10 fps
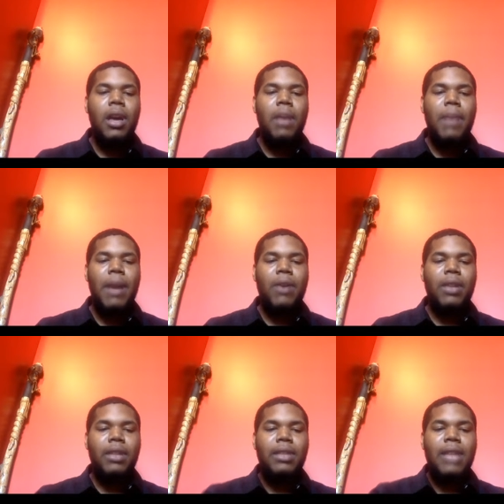
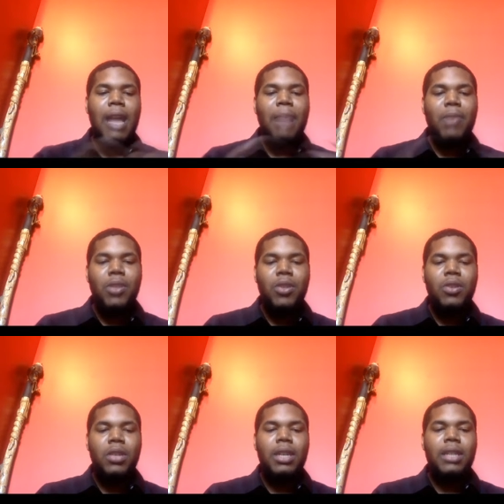about these
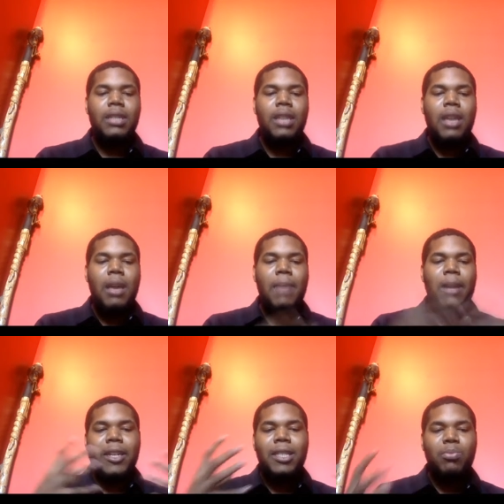opportunities,
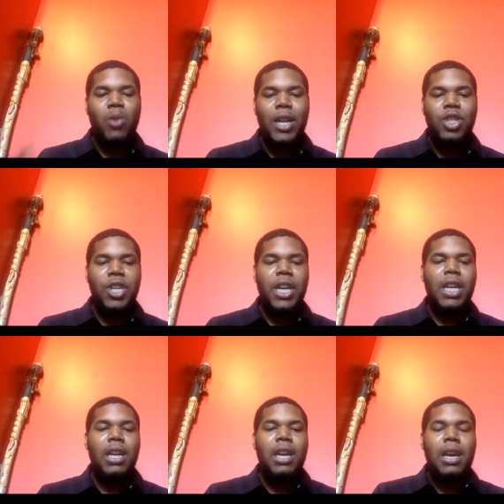about
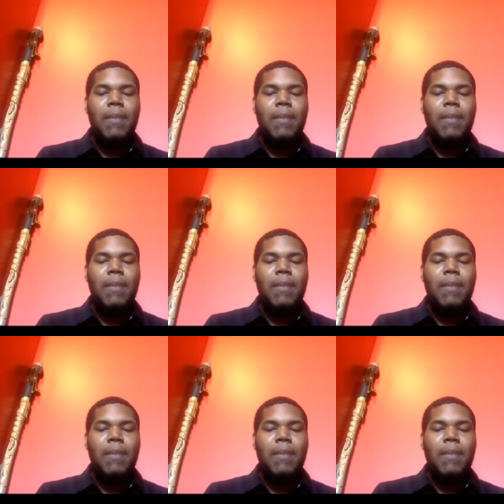expression,